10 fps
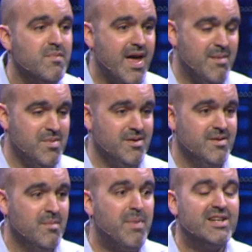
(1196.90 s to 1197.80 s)
them
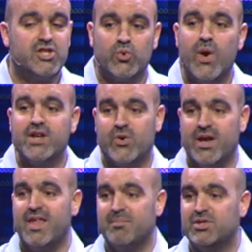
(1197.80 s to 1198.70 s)
by
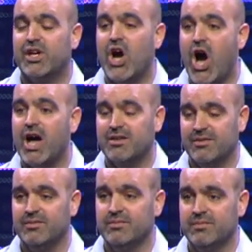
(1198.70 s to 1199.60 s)
surrendering them to God.
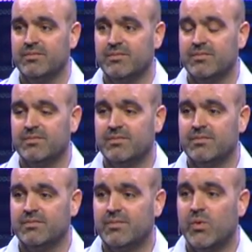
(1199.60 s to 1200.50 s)

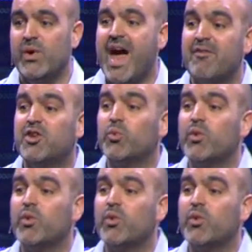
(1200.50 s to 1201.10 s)
We have to